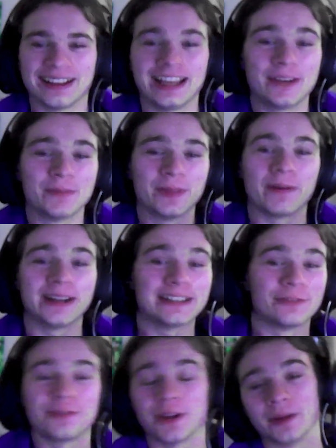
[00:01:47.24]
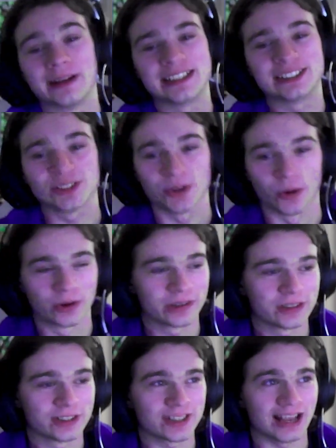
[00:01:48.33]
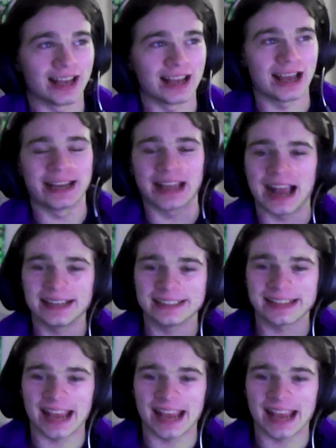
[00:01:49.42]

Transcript: Even though I didn't follow any tutorials, I added a